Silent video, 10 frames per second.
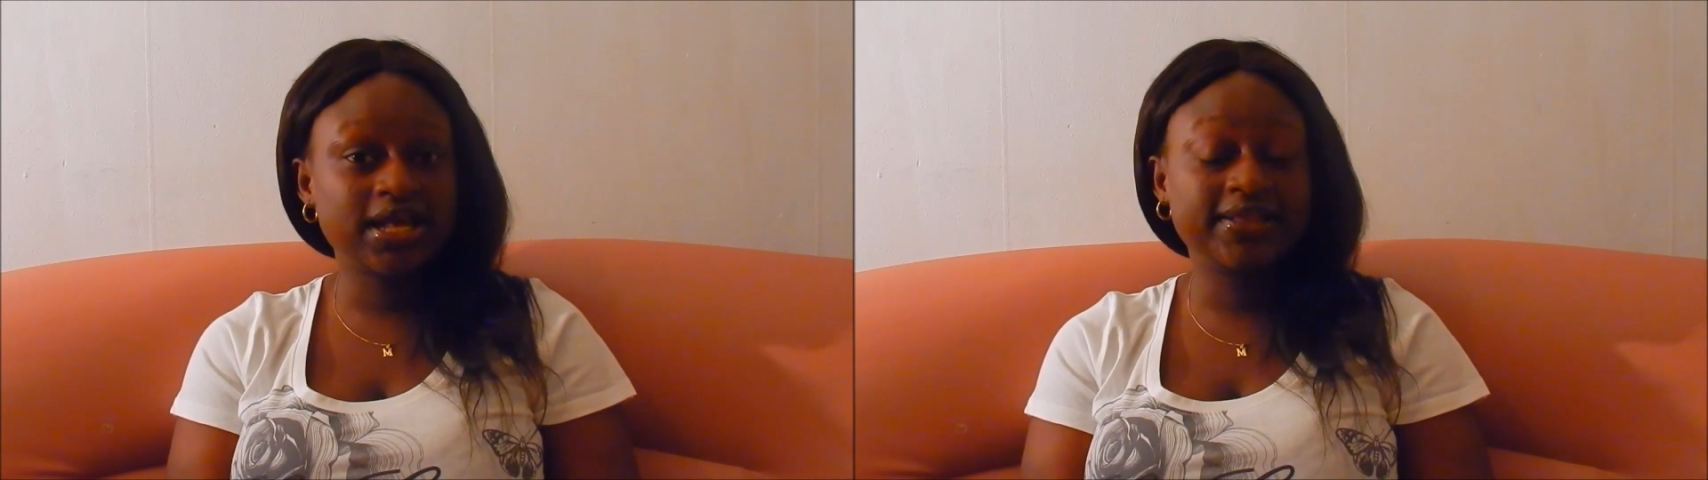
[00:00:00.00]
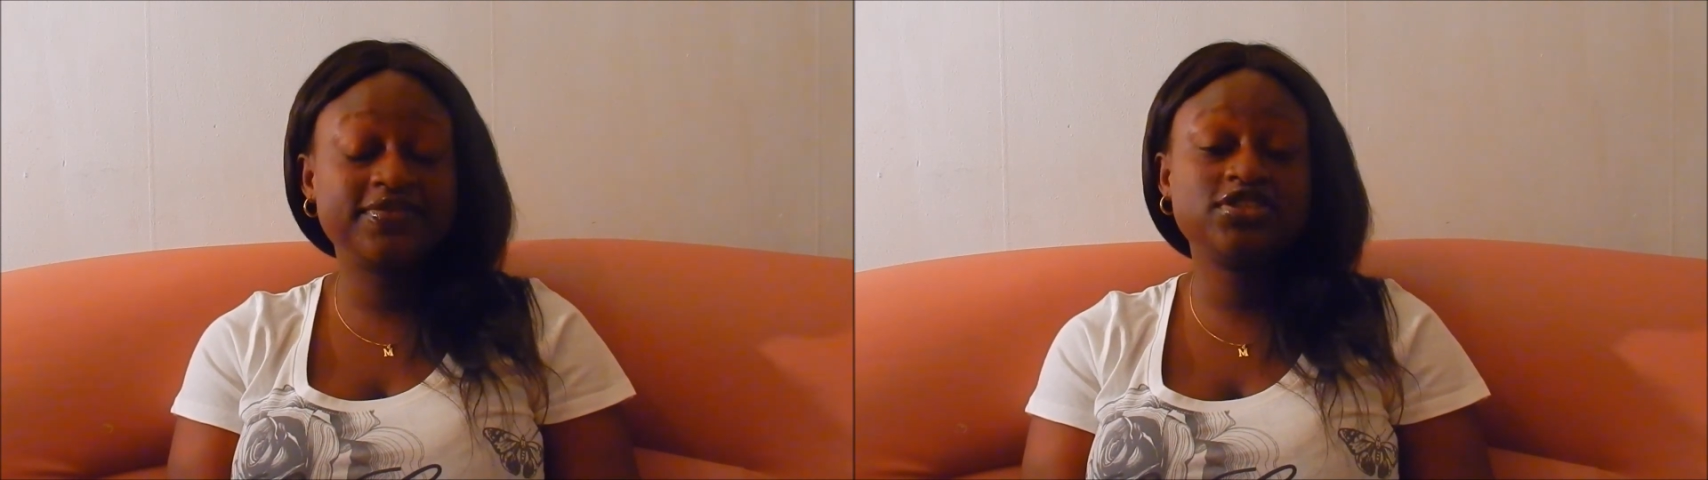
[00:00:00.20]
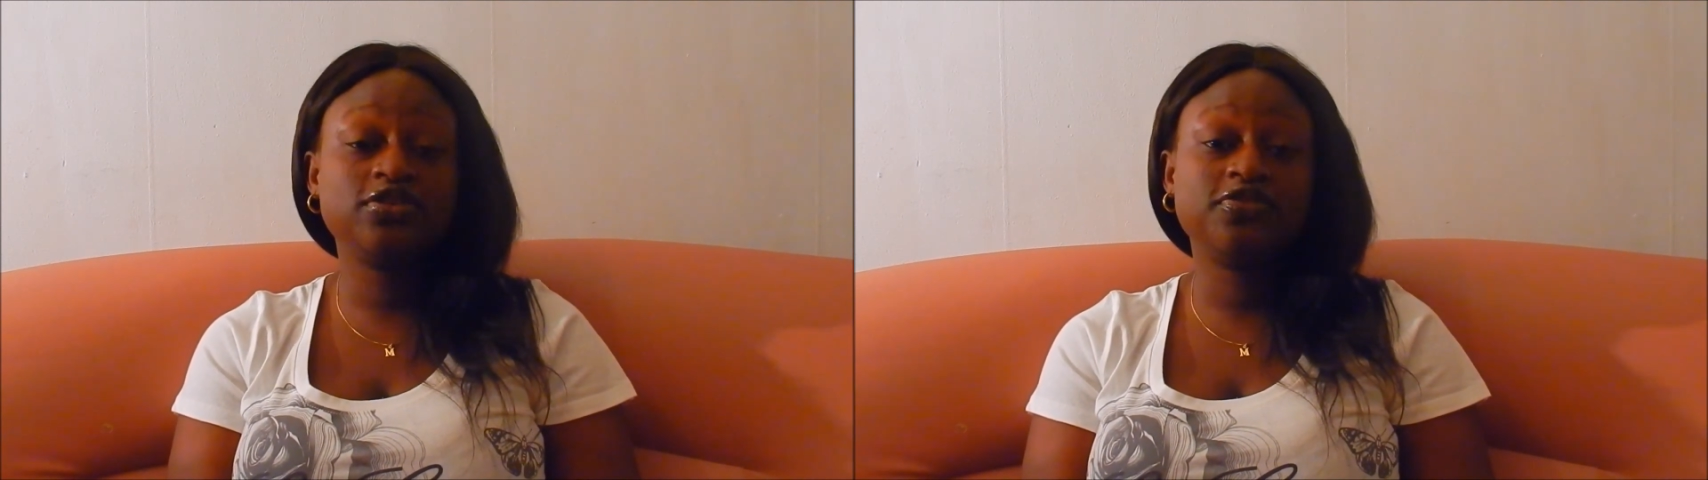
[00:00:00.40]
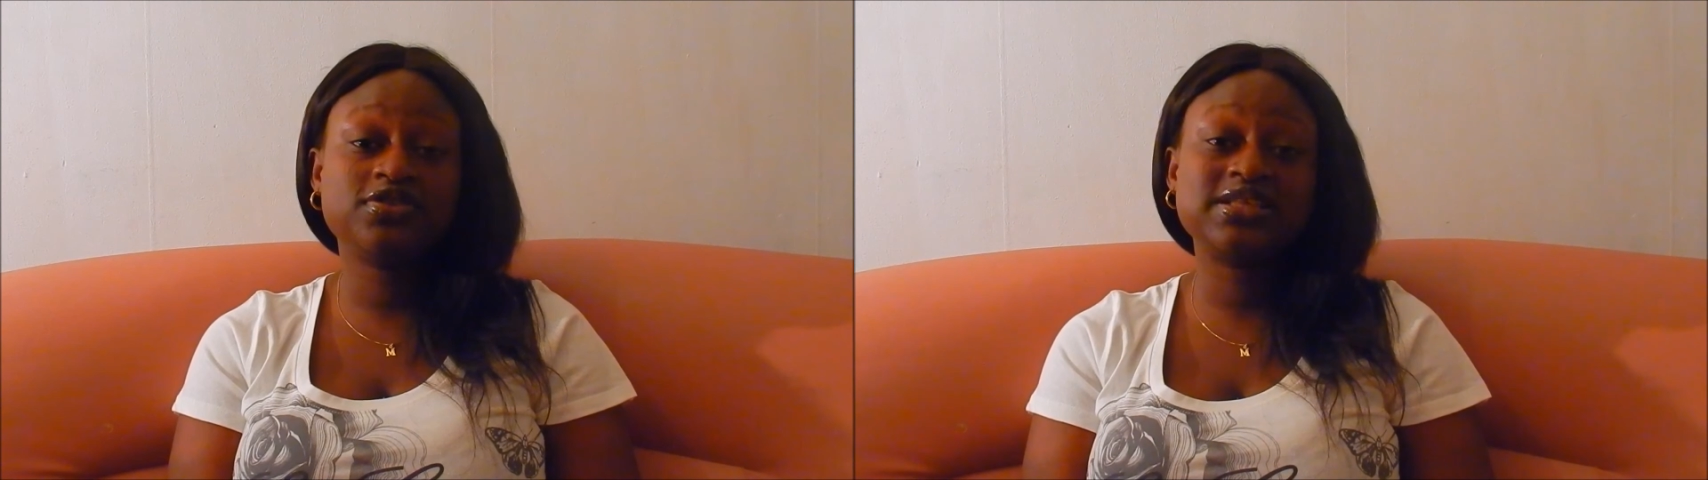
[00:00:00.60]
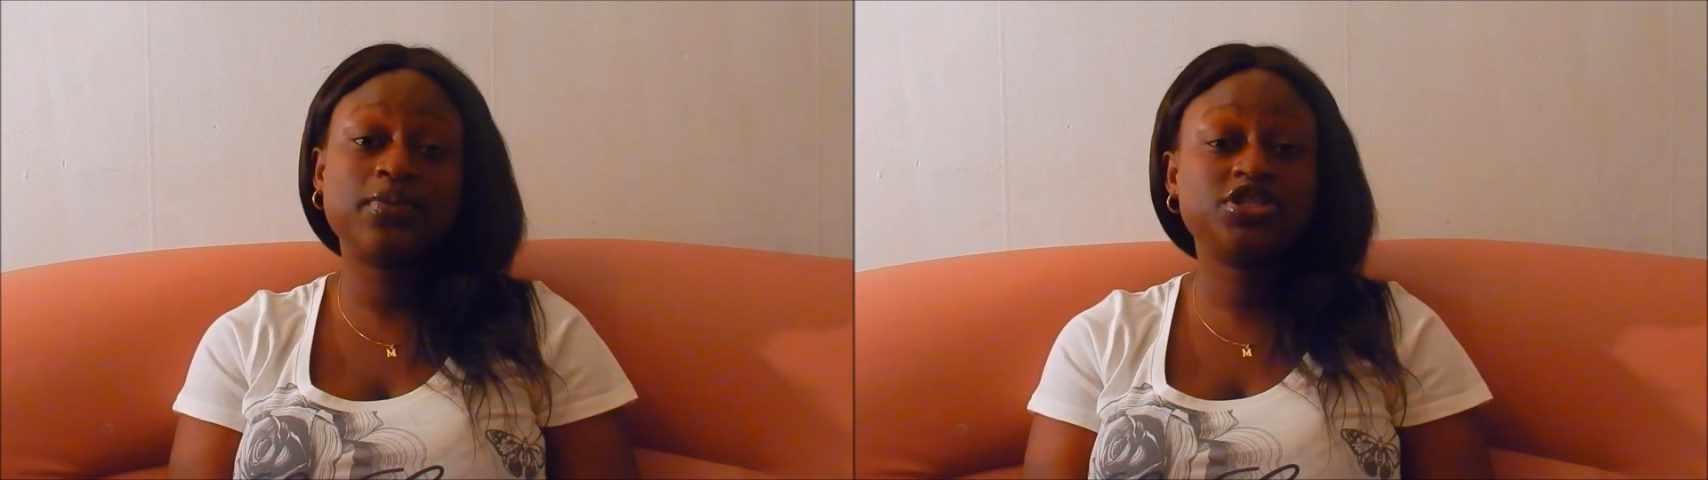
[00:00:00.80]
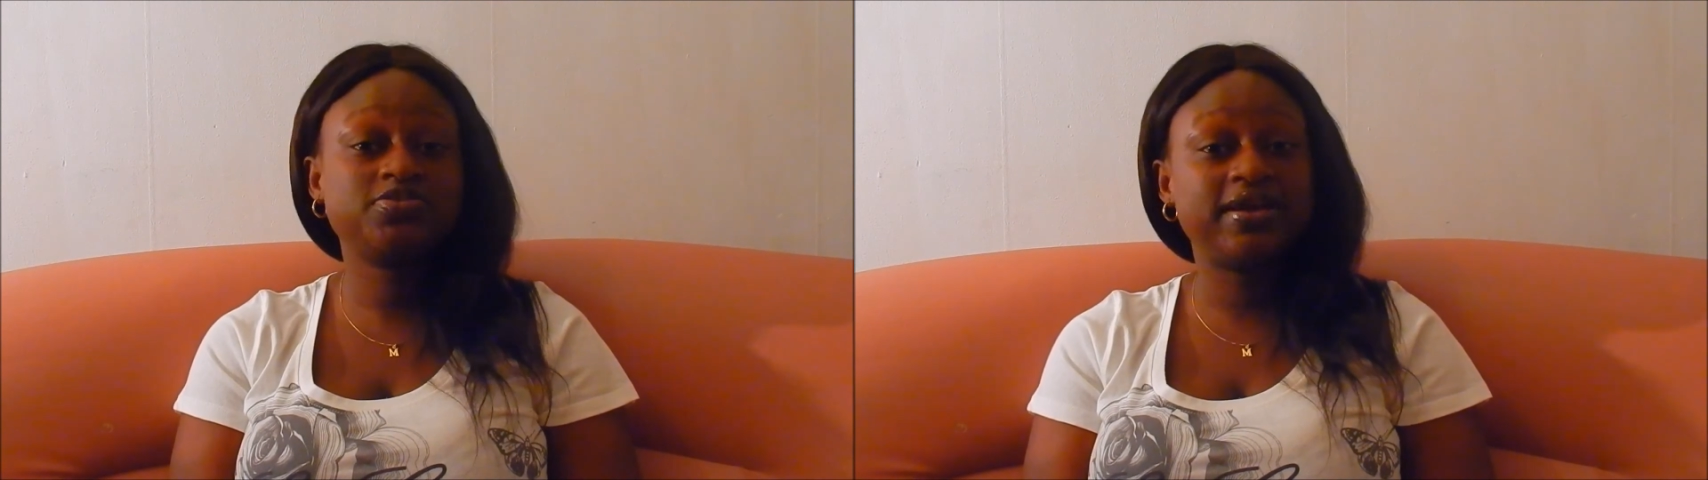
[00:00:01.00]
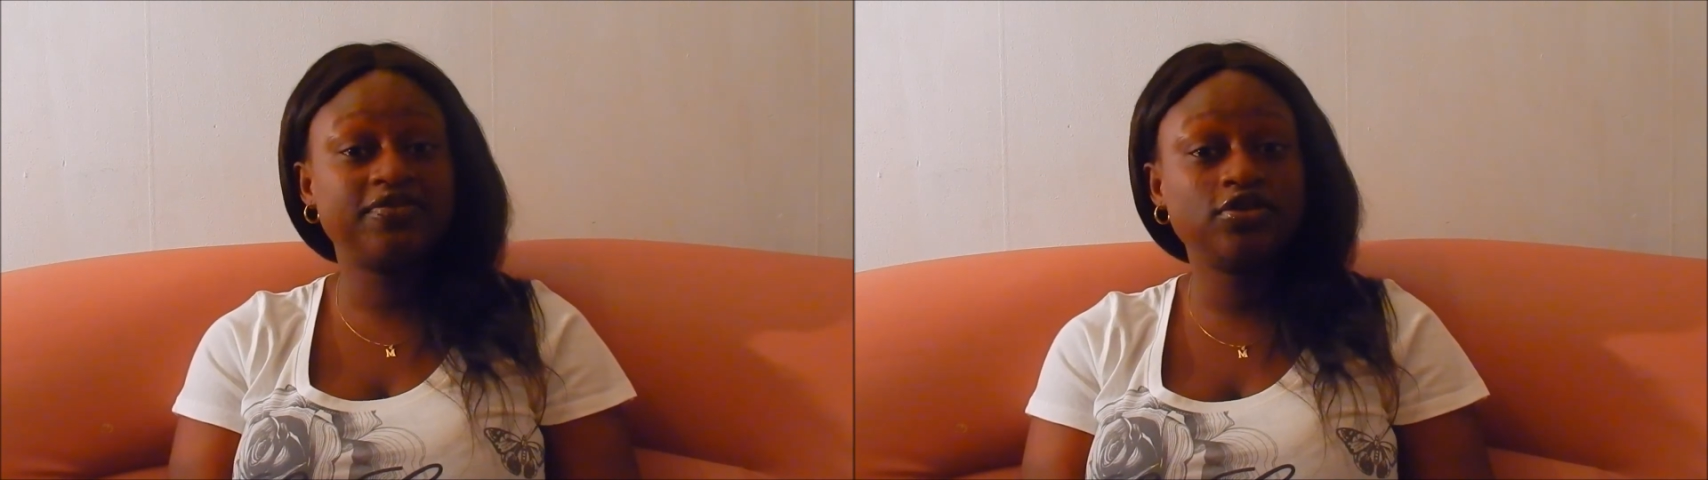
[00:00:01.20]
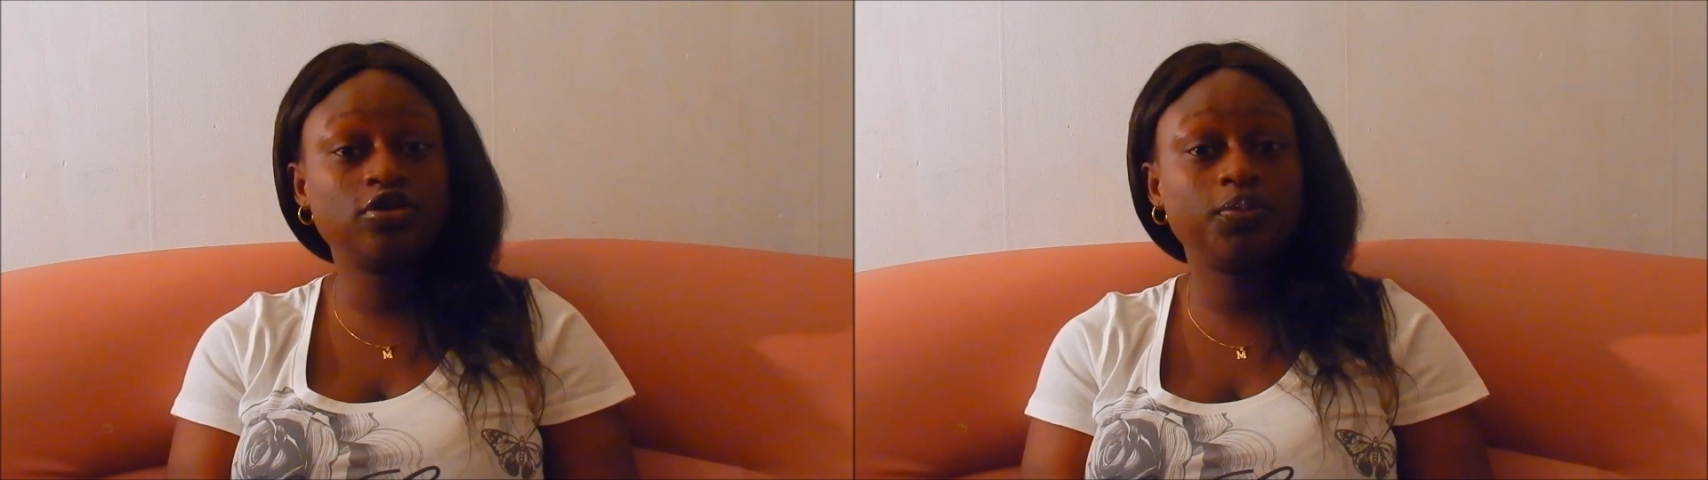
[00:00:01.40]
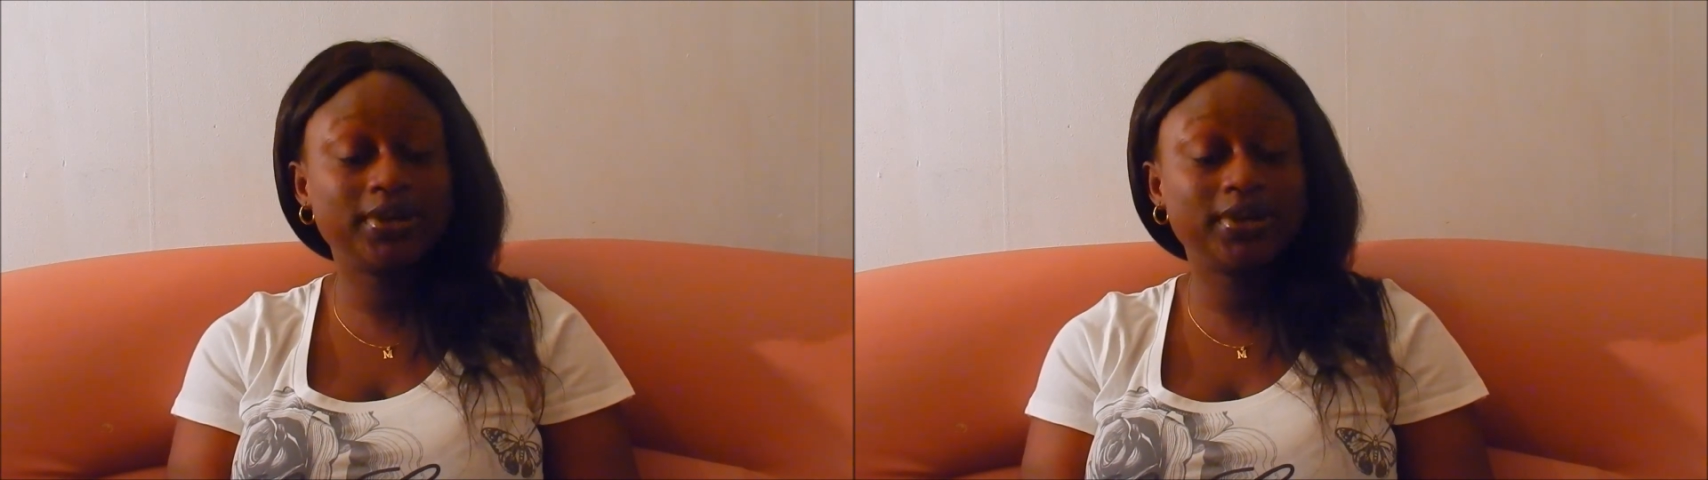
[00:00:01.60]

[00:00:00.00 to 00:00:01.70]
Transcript: And if it's your first time watching my video,